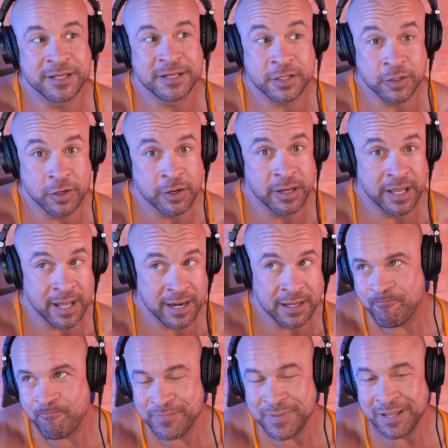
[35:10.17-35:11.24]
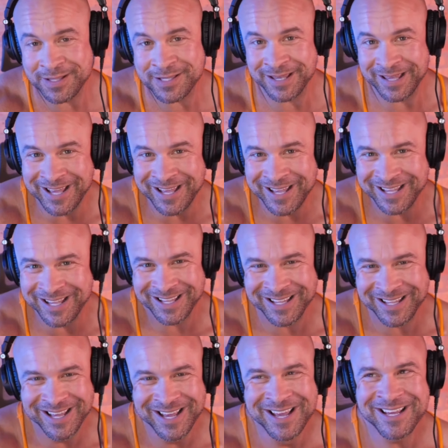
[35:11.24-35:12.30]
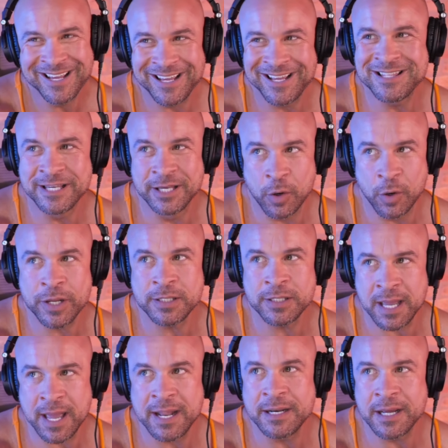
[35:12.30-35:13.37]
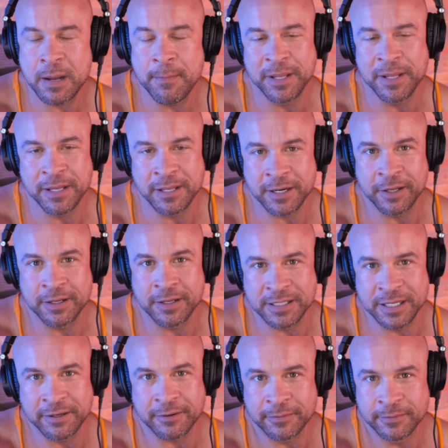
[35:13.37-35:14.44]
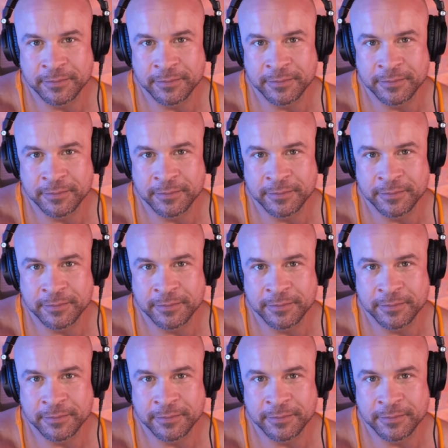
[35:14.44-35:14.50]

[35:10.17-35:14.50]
So you're getting, it's going to end up being a good deal.